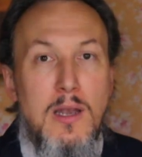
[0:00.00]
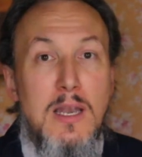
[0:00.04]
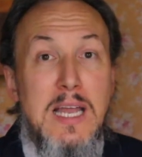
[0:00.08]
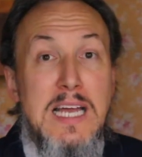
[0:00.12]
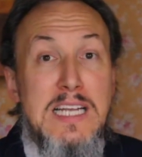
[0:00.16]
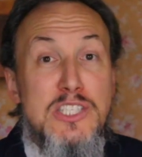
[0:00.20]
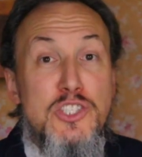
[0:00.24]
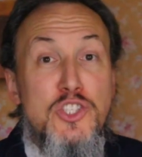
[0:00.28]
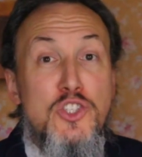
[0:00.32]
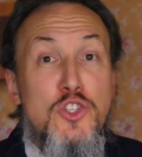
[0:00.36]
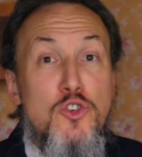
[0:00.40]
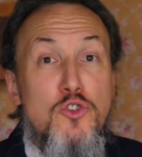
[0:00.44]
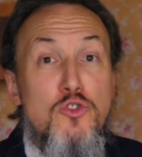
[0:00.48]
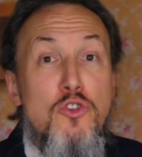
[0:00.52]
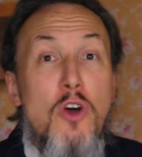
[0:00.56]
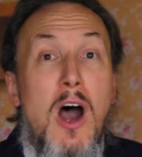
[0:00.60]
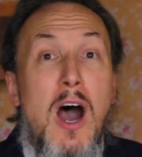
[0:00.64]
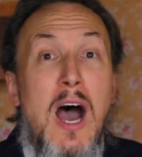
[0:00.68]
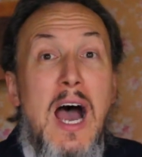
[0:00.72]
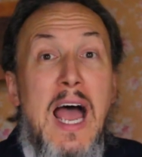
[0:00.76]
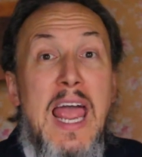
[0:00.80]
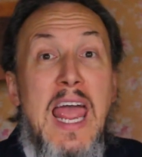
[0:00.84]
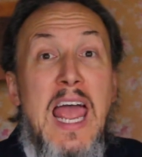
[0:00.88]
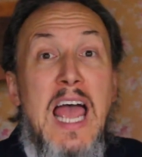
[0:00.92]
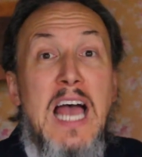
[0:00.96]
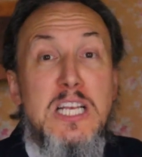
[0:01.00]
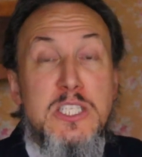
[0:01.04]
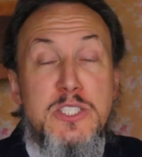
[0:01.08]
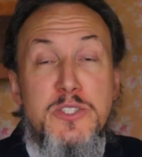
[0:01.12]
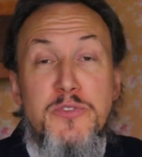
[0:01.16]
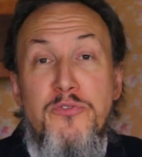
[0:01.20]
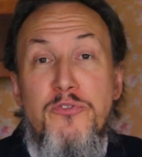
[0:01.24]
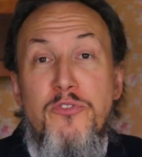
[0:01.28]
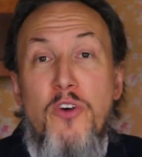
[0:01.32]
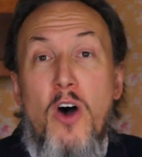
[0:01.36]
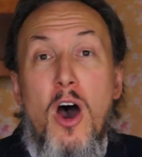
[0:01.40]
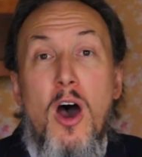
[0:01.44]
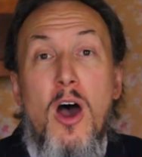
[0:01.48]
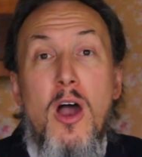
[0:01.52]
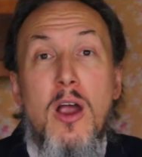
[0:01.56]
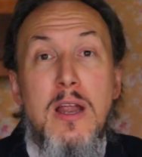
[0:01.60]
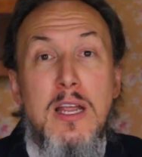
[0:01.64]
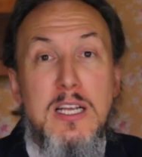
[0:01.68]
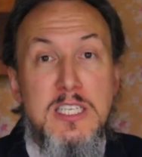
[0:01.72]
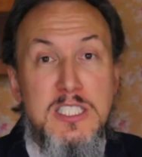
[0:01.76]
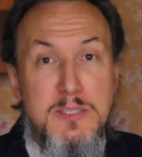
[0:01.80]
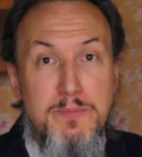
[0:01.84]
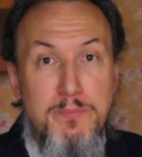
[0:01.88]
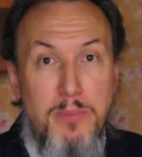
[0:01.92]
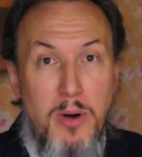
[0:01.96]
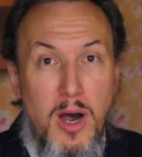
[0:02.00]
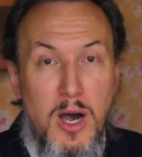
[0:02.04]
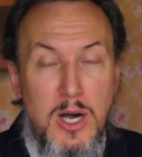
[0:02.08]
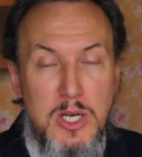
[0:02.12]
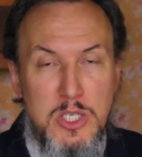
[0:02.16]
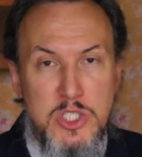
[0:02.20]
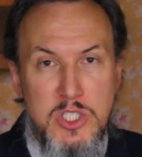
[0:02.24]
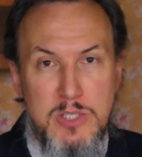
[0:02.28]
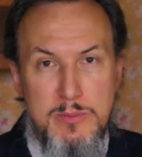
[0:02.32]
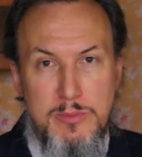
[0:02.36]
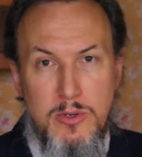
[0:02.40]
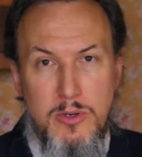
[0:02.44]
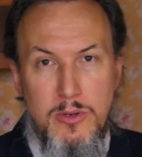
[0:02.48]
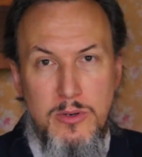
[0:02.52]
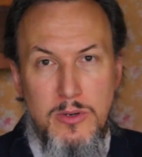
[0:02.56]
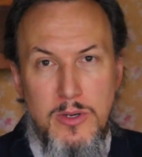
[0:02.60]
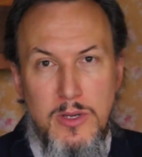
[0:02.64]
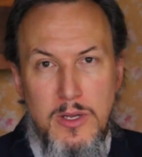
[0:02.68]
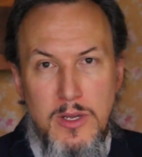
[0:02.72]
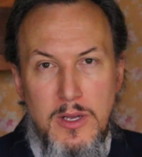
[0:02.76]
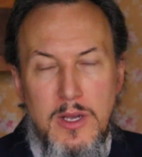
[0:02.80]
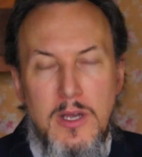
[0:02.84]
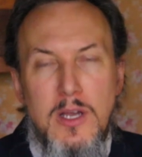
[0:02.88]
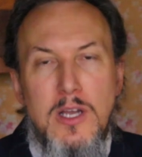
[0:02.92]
Let's try as far as possible